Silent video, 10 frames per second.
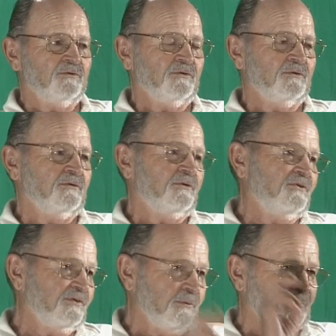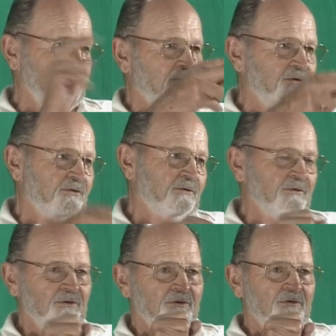So they sent me down to
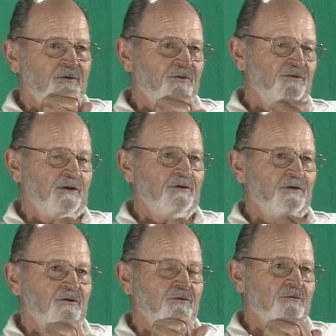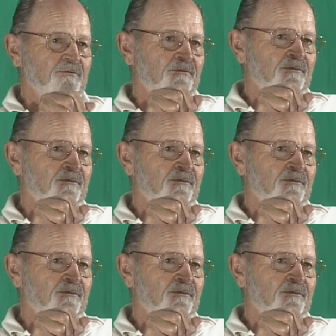San Diego,